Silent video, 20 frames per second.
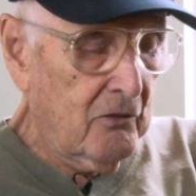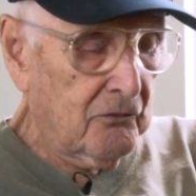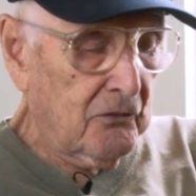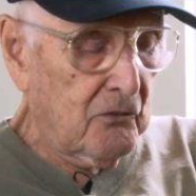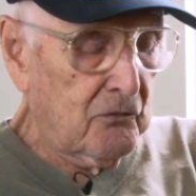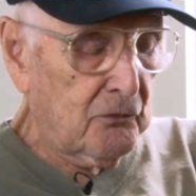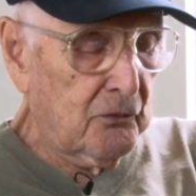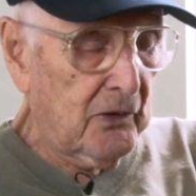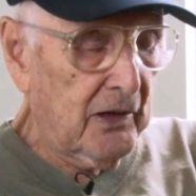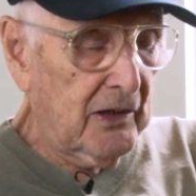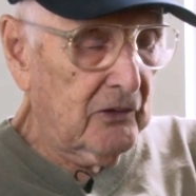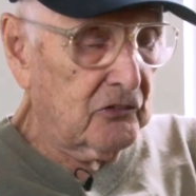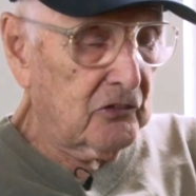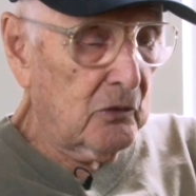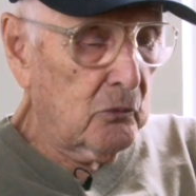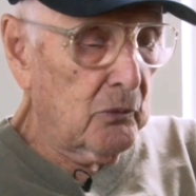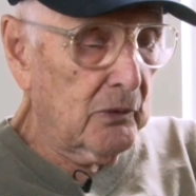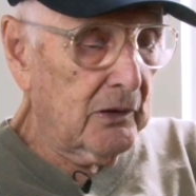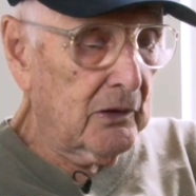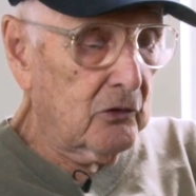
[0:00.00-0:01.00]
From France,
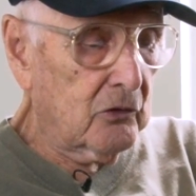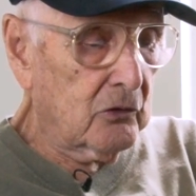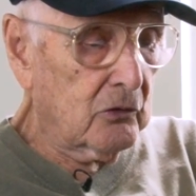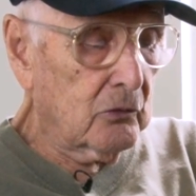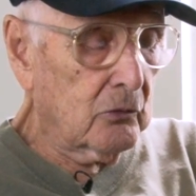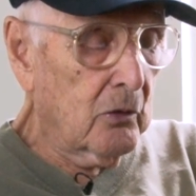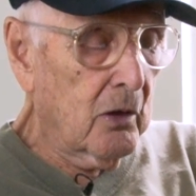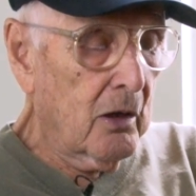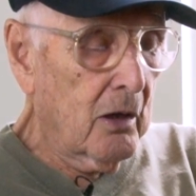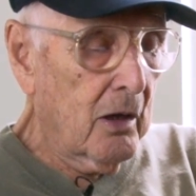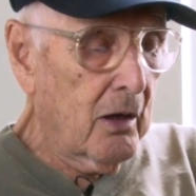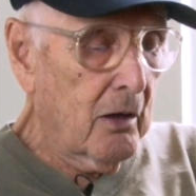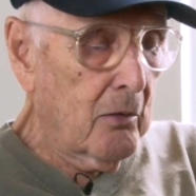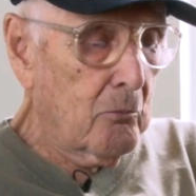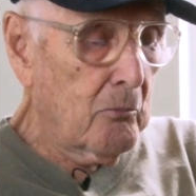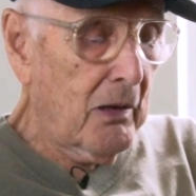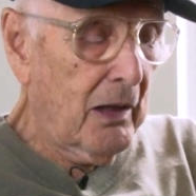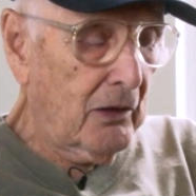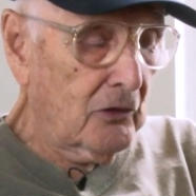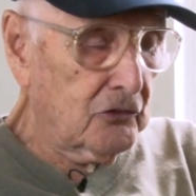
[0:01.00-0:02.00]
I went into
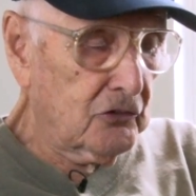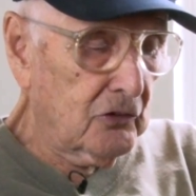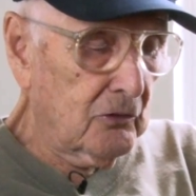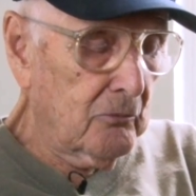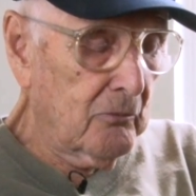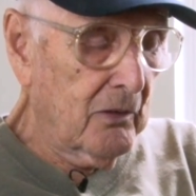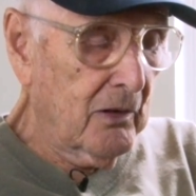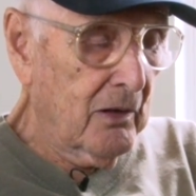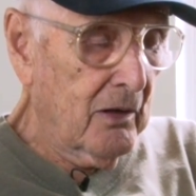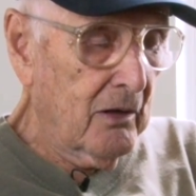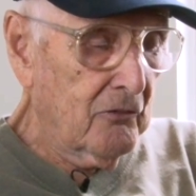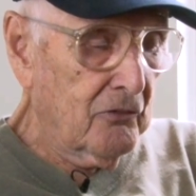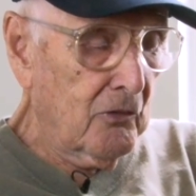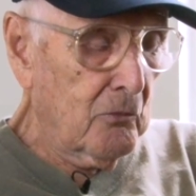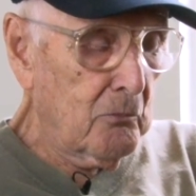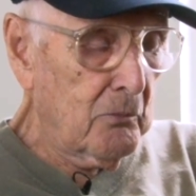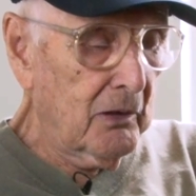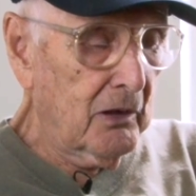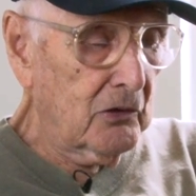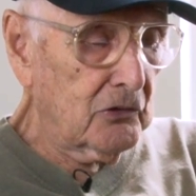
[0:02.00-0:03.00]
Belgium.
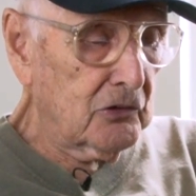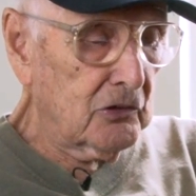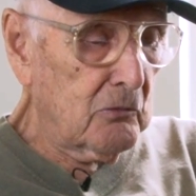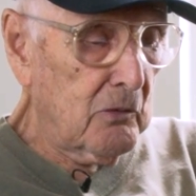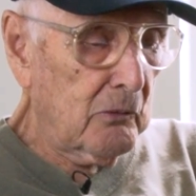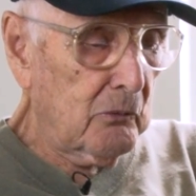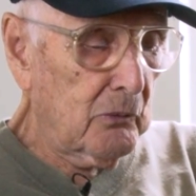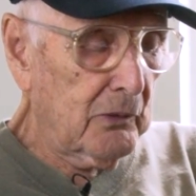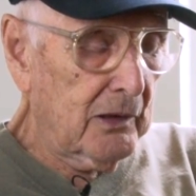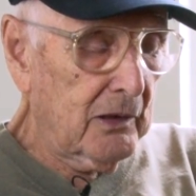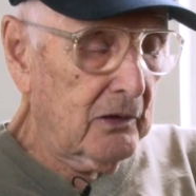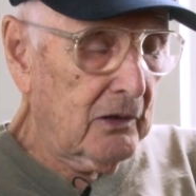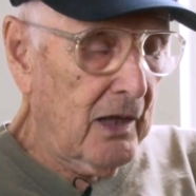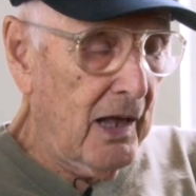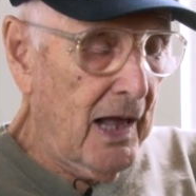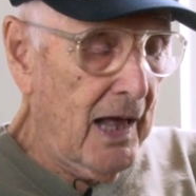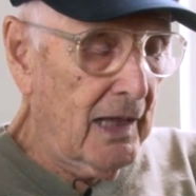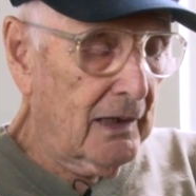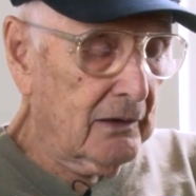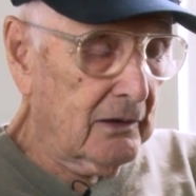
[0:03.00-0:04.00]
From Belgium, I went into
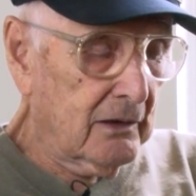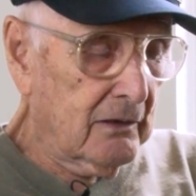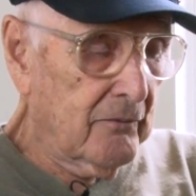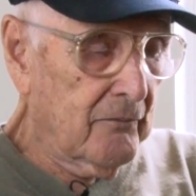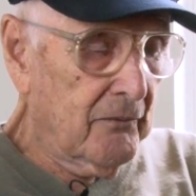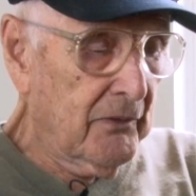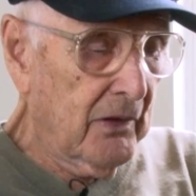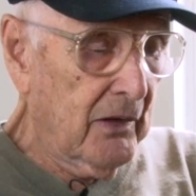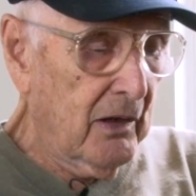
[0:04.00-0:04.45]
Holland.